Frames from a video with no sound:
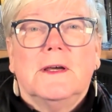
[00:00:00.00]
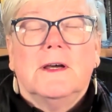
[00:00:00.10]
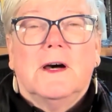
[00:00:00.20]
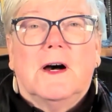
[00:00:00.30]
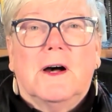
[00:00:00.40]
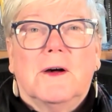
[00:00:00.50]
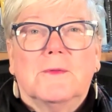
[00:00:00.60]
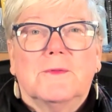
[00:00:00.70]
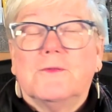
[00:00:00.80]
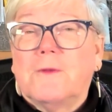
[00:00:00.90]

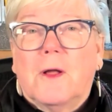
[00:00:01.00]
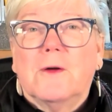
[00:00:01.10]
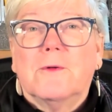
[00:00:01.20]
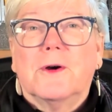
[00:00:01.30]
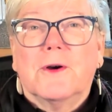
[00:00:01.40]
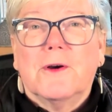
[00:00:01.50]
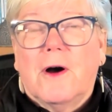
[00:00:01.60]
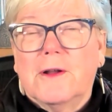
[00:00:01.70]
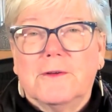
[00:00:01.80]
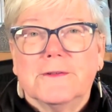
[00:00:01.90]
to follow her
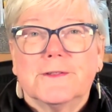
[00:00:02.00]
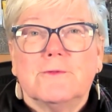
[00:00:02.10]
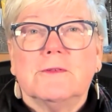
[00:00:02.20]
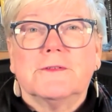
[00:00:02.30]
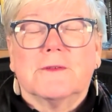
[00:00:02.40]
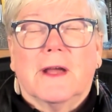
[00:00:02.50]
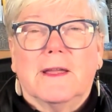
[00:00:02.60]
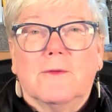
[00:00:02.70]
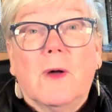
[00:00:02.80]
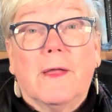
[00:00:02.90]
on her school strike.
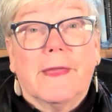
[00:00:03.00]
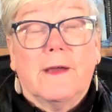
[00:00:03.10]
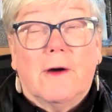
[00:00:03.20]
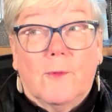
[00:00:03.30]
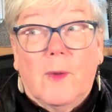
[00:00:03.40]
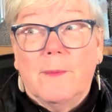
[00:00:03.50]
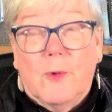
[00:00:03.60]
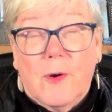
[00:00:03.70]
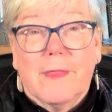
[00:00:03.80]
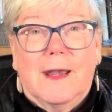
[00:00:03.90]
Well, they got way
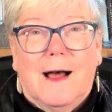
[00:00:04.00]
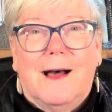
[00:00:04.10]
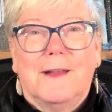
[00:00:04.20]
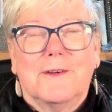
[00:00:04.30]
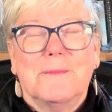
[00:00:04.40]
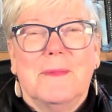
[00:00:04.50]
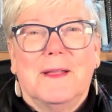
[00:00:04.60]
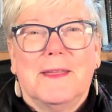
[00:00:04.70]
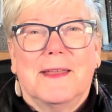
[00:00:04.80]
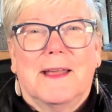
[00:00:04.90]
more than 100
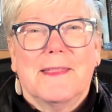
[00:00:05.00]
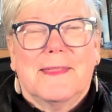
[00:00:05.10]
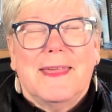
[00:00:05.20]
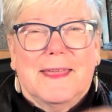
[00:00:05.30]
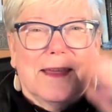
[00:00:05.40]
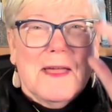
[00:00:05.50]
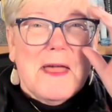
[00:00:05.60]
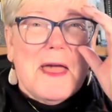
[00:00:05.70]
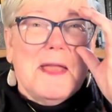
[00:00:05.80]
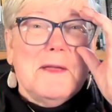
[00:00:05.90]
million, I think.
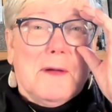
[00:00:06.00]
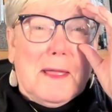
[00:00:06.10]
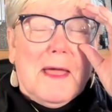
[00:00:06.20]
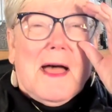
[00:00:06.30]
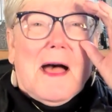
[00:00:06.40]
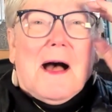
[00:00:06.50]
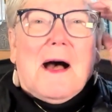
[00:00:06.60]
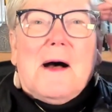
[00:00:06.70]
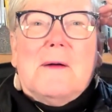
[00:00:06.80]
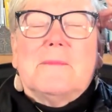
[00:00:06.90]
Anyway,
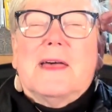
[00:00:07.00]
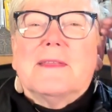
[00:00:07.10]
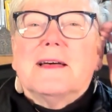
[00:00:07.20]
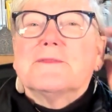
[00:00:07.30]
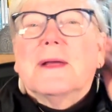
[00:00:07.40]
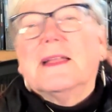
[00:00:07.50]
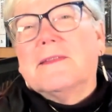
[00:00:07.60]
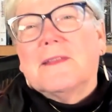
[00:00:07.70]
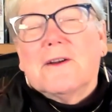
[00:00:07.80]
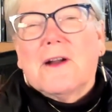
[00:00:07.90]
and that's right
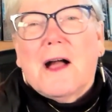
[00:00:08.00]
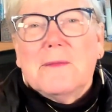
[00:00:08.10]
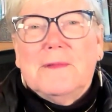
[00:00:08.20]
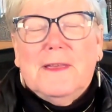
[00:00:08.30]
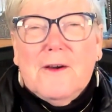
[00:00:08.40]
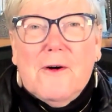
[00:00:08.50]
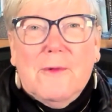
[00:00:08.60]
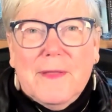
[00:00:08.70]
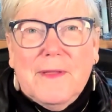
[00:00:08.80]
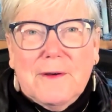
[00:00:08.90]
in their
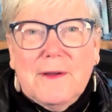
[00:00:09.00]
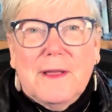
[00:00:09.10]
IPO, in their